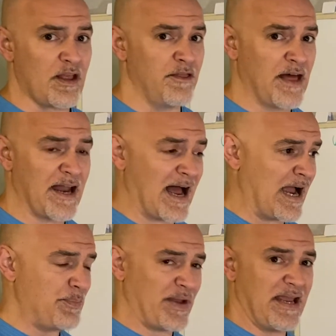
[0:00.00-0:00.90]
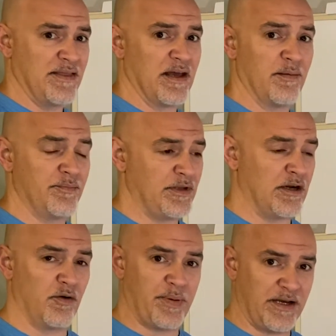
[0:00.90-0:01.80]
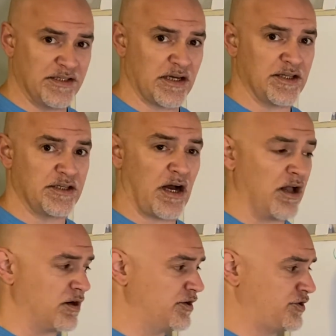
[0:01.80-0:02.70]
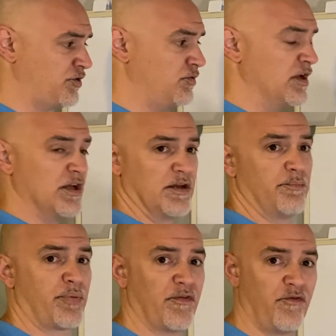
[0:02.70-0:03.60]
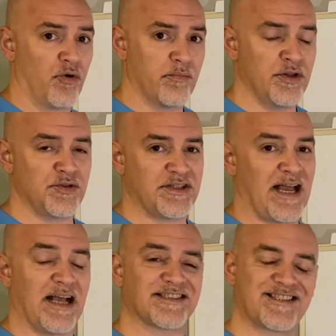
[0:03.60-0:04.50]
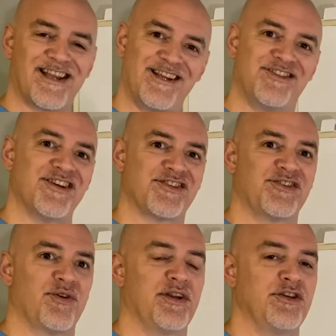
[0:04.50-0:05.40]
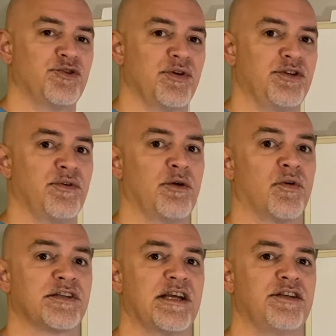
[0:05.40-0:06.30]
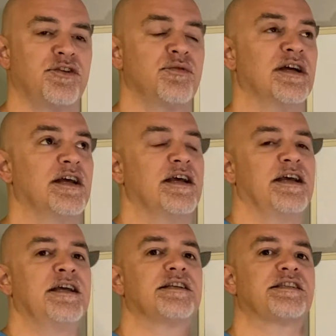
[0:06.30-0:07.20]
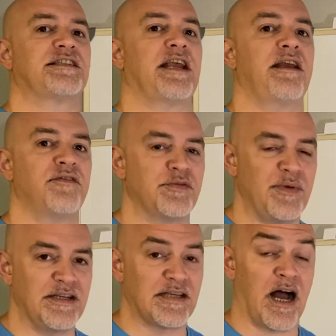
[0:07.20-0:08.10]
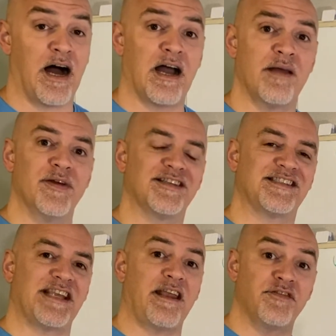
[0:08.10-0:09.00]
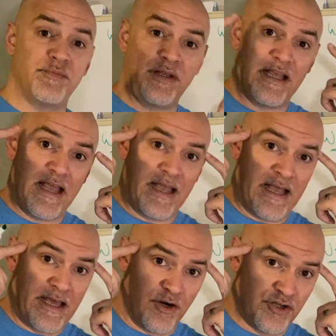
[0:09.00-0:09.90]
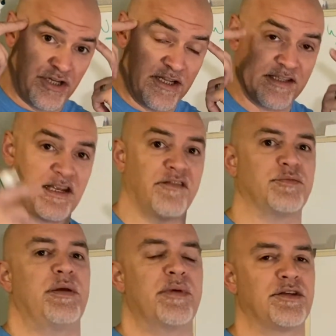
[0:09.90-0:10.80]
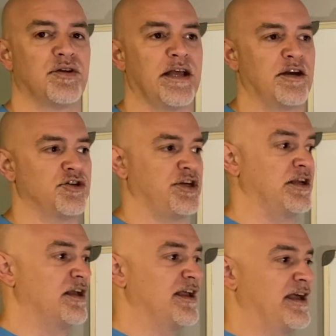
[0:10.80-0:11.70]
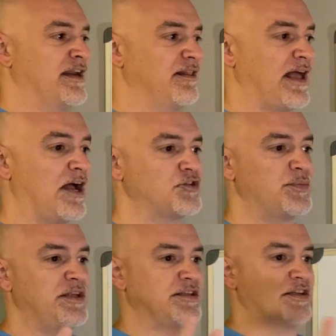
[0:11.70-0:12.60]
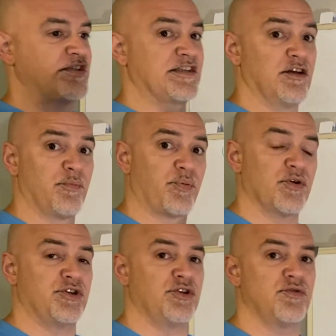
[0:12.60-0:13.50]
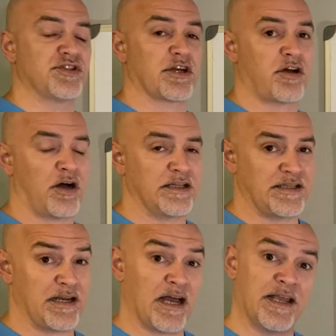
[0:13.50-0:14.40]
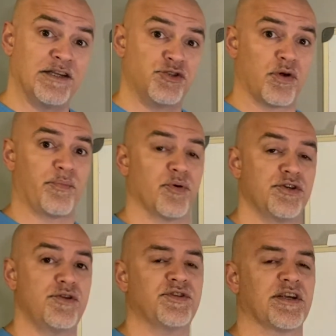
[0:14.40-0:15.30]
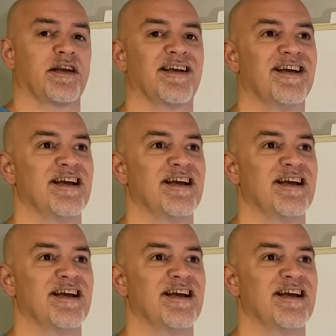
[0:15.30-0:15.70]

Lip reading: that I pay them, you know, pennies on the dollar to perform those tasks that I just don't enjoy doing. What does that do? It saves me time, it saves me energy, it saves me mental energy, and allows me to still produce the content I enjoy producing.